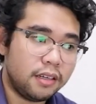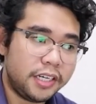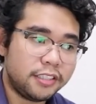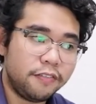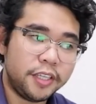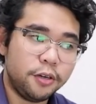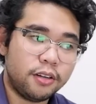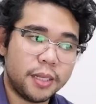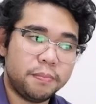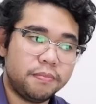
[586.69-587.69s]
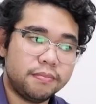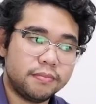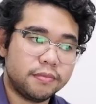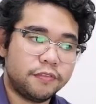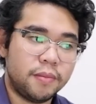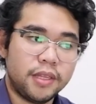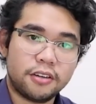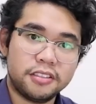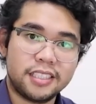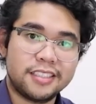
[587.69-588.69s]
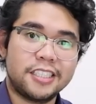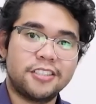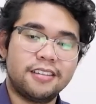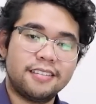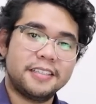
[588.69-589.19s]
Here's a video clip from the acoustic session.